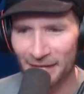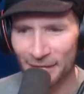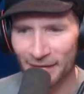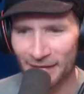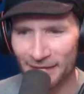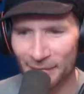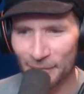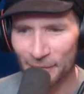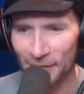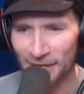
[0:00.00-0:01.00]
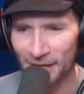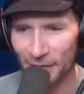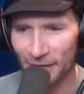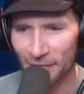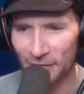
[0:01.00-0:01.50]
Okay. Watch
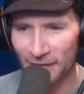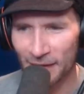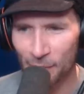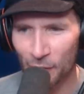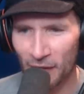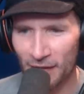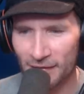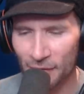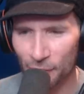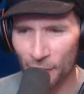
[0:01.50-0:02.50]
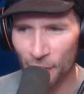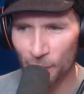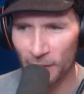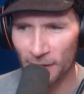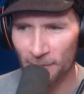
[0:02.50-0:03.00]
out, Kevin. Keep your eyes on the
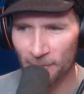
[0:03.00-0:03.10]
road, buddy.